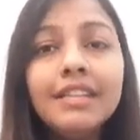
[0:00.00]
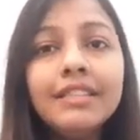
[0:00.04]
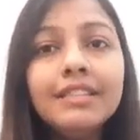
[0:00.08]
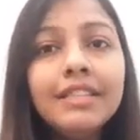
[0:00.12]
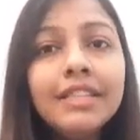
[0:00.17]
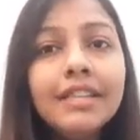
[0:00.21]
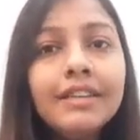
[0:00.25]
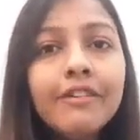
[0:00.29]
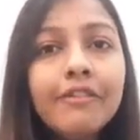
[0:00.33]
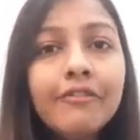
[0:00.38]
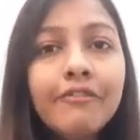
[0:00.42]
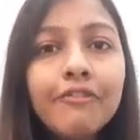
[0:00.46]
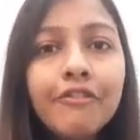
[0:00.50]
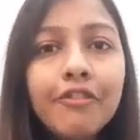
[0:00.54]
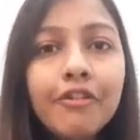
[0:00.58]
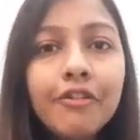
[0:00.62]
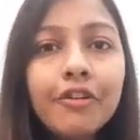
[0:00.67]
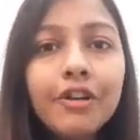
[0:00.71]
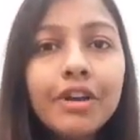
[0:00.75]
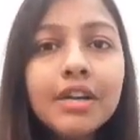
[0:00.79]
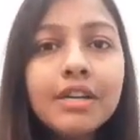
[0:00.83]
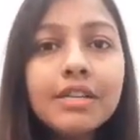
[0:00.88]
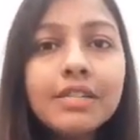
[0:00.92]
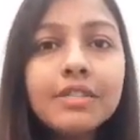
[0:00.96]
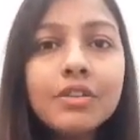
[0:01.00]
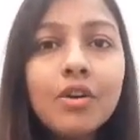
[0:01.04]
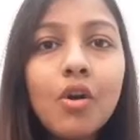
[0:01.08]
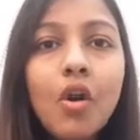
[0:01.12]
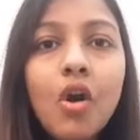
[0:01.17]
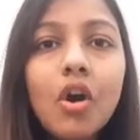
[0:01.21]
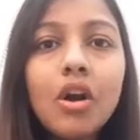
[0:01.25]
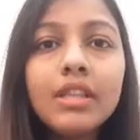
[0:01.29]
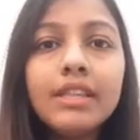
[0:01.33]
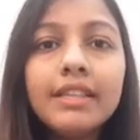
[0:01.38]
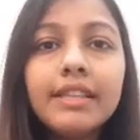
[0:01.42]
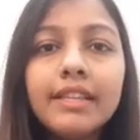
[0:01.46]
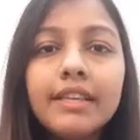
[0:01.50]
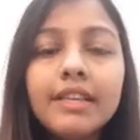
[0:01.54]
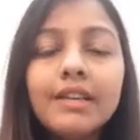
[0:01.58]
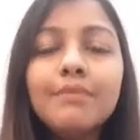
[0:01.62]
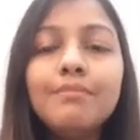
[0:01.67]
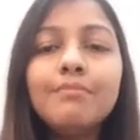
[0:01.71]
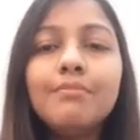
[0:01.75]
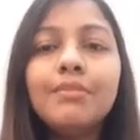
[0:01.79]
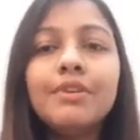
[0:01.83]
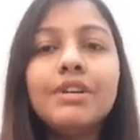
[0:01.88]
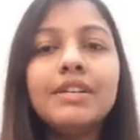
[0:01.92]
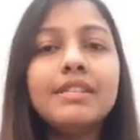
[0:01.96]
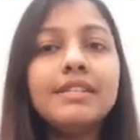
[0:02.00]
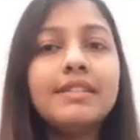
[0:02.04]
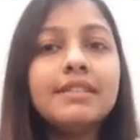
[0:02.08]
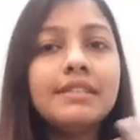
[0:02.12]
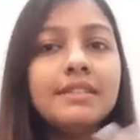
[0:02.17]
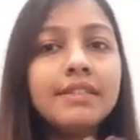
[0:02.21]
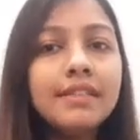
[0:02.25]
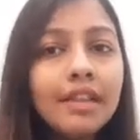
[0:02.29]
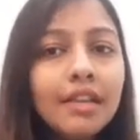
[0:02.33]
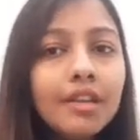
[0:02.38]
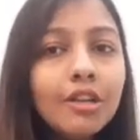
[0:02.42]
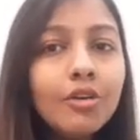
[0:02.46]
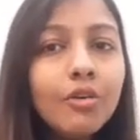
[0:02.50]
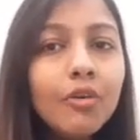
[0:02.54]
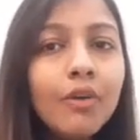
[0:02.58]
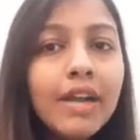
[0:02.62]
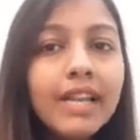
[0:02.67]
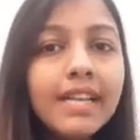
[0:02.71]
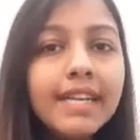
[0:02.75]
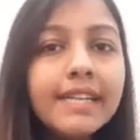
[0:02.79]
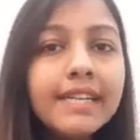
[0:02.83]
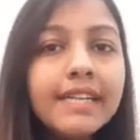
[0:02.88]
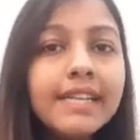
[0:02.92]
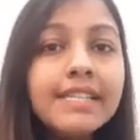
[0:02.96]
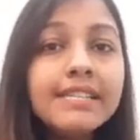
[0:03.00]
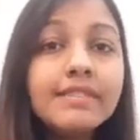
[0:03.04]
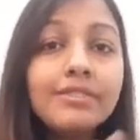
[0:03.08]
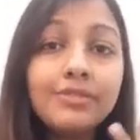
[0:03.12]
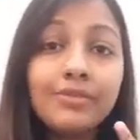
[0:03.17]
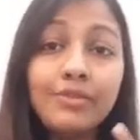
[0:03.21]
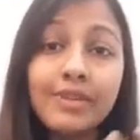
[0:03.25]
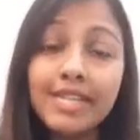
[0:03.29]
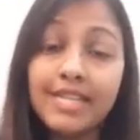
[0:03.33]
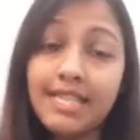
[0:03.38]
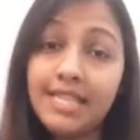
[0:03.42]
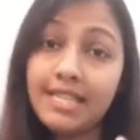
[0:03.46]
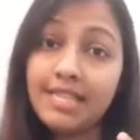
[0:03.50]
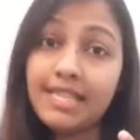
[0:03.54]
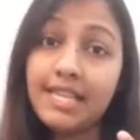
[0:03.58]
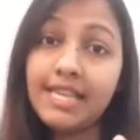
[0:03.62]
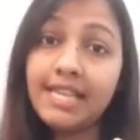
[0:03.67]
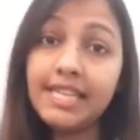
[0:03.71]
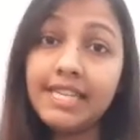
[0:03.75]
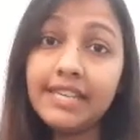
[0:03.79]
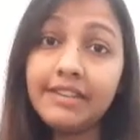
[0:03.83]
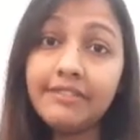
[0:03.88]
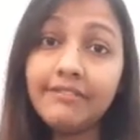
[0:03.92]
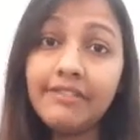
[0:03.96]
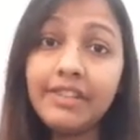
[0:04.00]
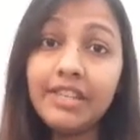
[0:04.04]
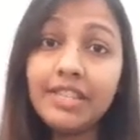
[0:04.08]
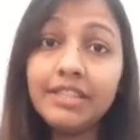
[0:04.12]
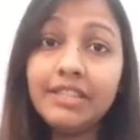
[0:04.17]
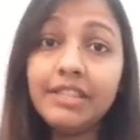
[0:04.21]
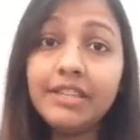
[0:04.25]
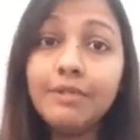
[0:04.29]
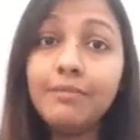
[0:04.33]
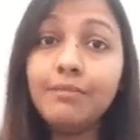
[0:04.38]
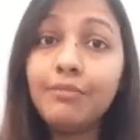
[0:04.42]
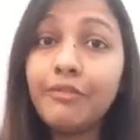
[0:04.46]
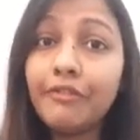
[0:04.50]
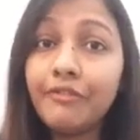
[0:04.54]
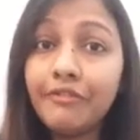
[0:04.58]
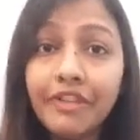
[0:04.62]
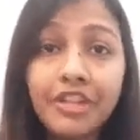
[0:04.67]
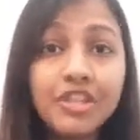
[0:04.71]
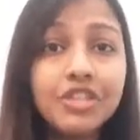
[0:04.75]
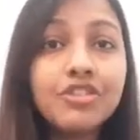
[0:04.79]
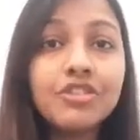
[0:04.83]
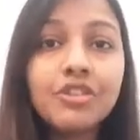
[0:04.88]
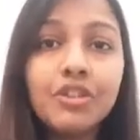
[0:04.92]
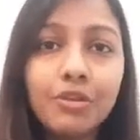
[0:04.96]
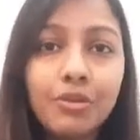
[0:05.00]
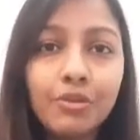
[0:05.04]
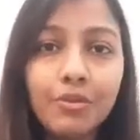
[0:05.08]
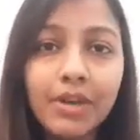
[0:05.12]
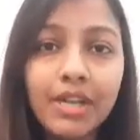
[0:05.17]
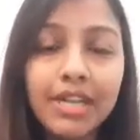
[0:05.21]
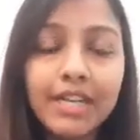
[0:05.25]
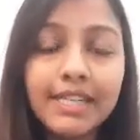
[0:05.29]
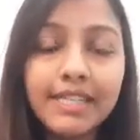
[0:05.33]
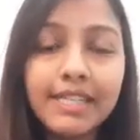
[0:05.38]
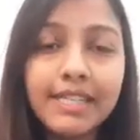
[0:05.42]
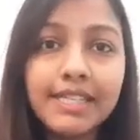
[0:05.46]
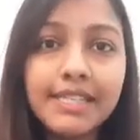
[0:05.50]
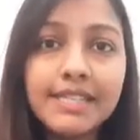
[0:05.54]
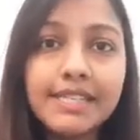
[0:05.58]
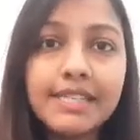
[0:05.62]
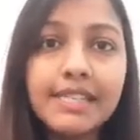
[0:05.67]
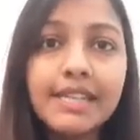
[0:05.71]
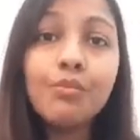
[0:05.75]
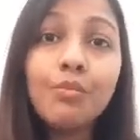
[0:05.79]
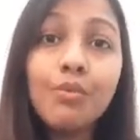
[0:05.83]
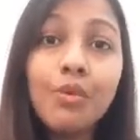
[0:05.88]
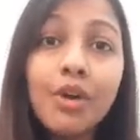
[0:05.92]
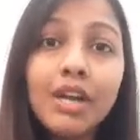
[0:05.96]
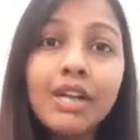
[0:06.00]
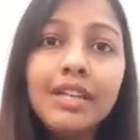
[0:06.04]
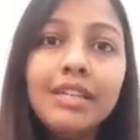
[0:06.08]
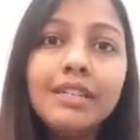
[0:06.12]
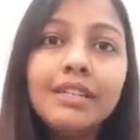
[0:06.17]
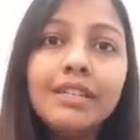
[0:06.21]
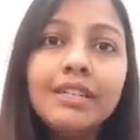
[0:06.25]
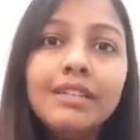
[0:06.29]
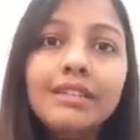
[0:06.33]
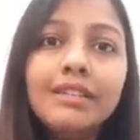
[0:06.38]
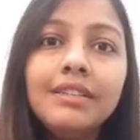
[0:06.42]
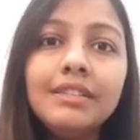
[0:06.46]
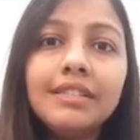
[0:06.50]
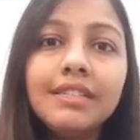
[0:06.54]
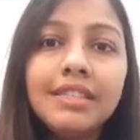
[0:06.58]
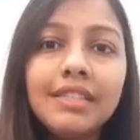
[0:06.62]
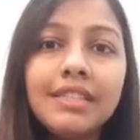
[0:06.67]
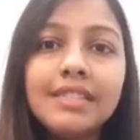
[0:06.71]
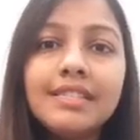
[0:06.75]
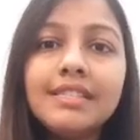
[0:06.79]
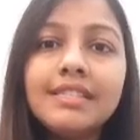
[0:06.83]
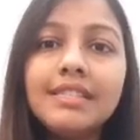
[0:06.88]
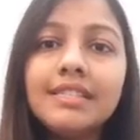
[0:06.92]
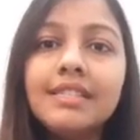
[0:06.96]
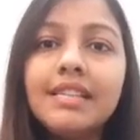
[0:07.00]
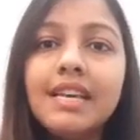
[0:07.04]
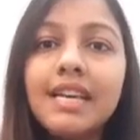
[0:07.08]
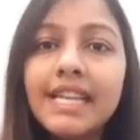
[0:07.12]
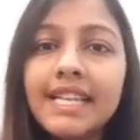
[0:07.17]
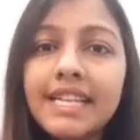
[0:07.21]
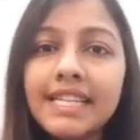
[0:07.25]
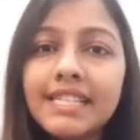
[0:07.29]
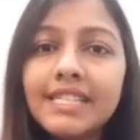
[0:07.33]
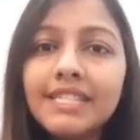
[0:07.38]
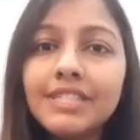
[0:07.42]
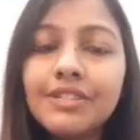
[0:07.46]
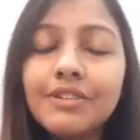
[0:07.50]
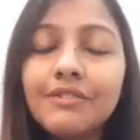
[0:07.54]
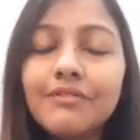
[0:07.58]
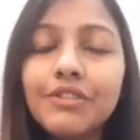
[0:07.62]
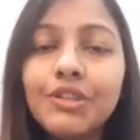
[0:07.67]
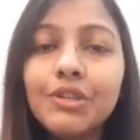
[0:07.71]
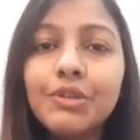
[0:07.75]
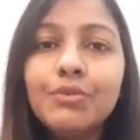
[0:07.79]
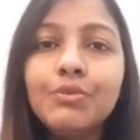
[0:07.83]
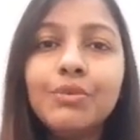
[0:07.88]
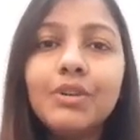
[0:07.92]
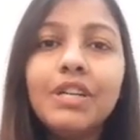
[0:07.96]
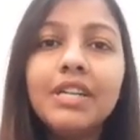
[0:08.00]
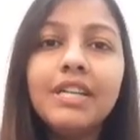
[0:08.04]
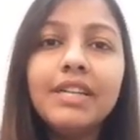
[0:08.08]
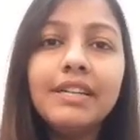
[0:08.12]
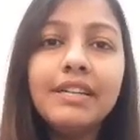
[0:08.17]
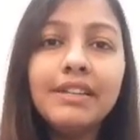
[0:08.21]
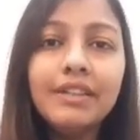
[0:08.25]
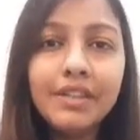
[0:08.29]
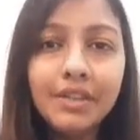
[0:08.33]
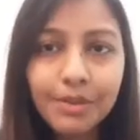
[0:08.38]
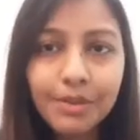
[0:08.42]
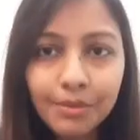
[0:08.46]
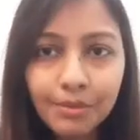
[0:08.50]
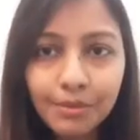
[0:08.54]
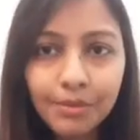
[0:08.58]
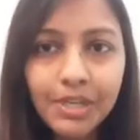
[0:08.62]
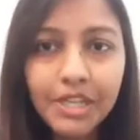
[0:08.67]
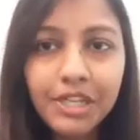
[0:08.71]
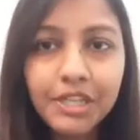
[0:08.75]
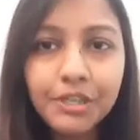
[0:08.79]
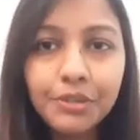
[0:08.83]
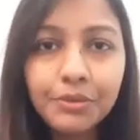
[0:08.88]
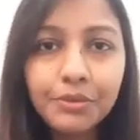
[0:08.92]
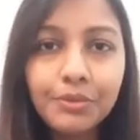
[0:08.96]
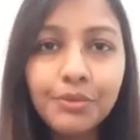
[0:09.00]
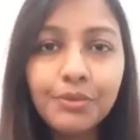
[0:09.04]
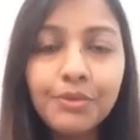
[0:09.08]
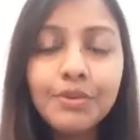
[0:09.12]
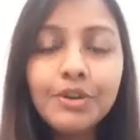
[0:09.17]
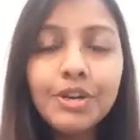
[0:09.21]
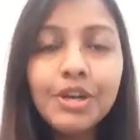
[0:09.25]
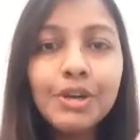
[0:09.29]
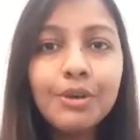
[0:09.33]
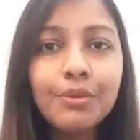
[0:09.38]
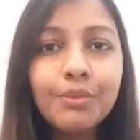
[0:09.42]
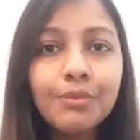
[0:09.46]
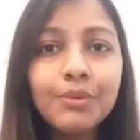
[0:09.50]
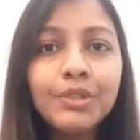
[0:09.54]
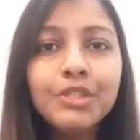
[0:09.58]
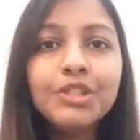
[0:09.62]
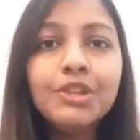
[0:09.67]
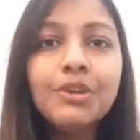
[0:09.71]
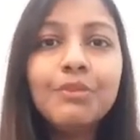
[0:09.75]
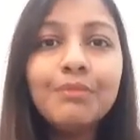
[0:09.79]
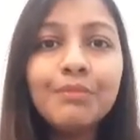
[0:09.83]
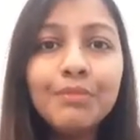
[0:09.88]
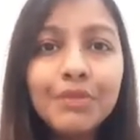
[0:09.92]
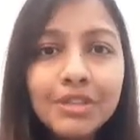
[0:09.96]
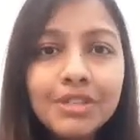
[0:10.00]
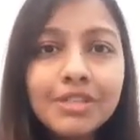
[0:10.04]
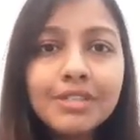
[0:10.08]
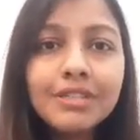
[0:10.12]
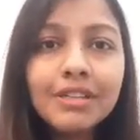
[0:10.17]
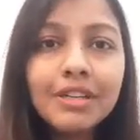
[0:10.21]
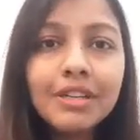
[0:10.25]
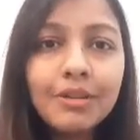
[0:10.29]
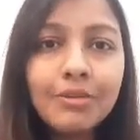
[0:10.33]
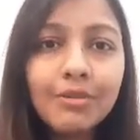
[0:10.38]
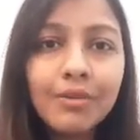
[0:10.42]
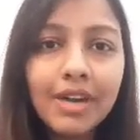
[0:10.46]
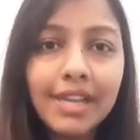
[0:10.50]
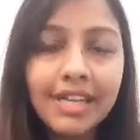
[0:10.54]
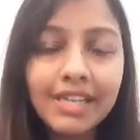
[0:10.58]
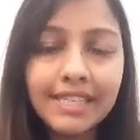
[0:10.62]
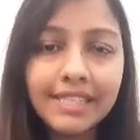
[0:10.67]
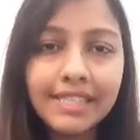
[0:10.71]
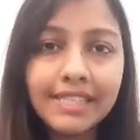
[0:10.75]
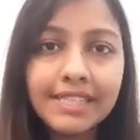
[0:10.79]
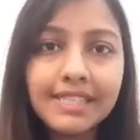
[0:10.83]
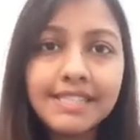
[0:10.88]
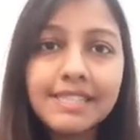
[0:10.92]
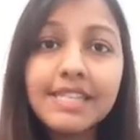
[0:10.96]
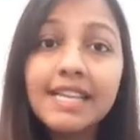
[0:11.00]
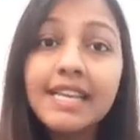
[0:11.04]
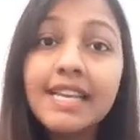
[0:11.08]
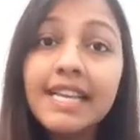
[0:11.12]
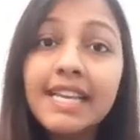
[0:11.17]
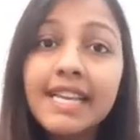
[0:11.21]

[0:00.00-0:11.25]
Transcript: they focus on their personal qualities rather than giving their professional qualities. What does the interviewer will do with your personal qualities?